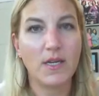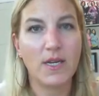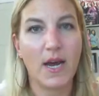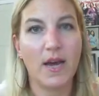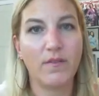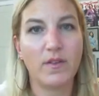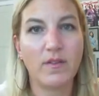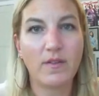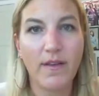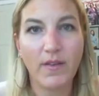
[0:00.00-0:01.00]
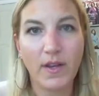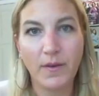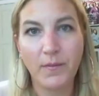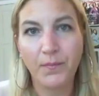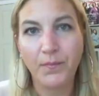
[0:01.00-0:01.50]
to have
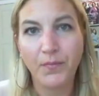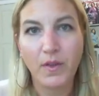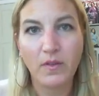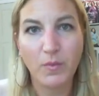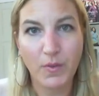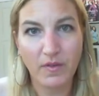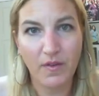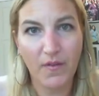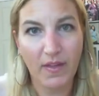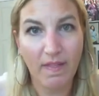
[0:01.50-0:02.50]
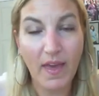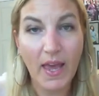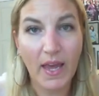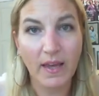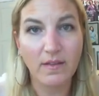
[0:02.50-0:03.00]
7 specific
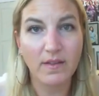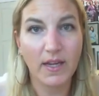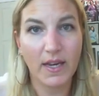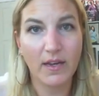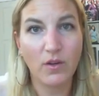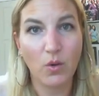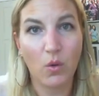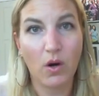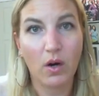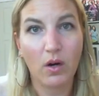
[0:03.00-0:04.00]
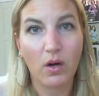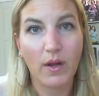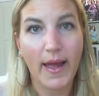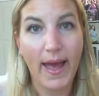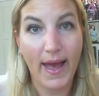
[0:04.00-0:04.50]
things in your
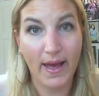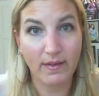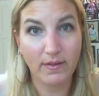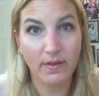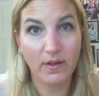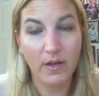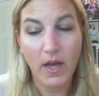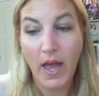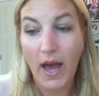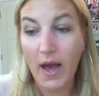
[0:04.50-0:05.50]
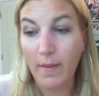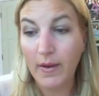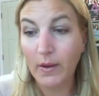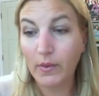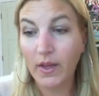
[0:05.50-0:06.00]
ask. And
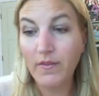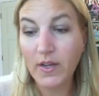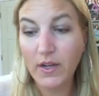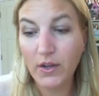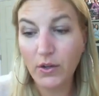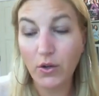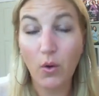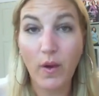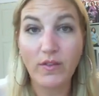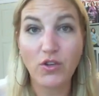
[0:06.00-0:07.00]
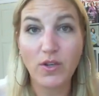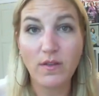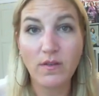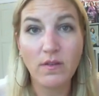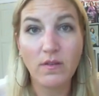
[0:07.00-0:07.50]
I would love to hear your
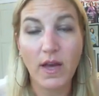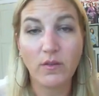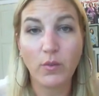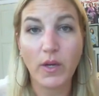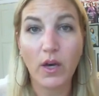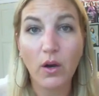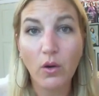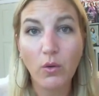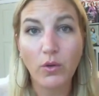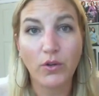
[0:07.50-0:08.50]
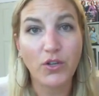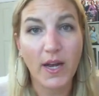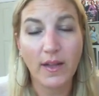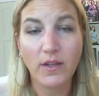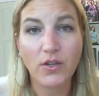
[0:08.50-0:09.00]
questions as we go, or your
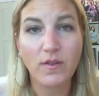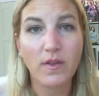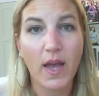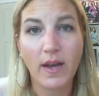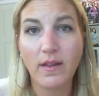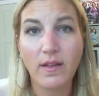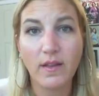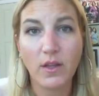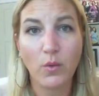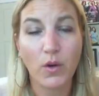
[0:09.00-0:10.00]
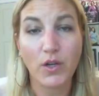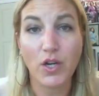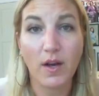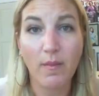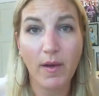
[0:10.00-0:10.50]
challenges, anything that you want to
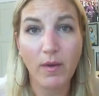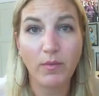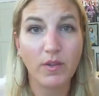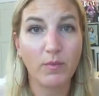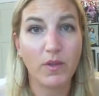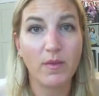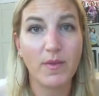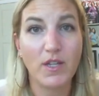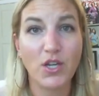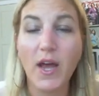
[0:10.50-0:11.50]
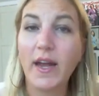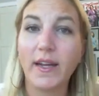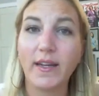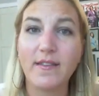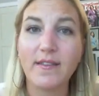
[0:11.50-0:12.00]
talk about. Please put them in the chat. I
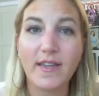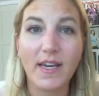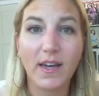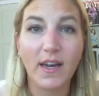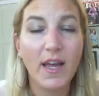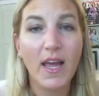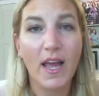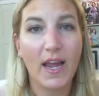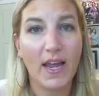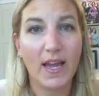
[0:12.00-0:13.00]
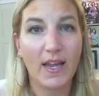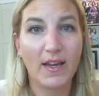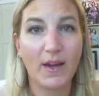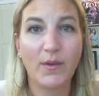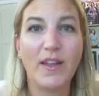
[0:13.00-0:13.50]
can see it. And
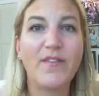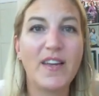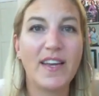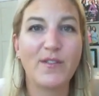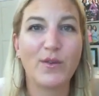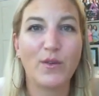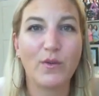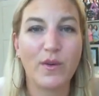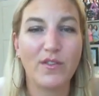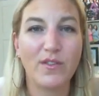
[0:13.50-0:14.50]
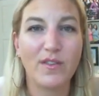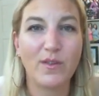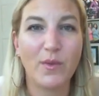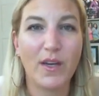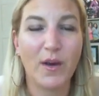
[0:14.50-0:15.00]
I would love to answer those questions as
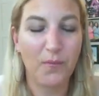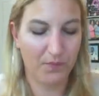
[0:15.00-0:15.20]
we go.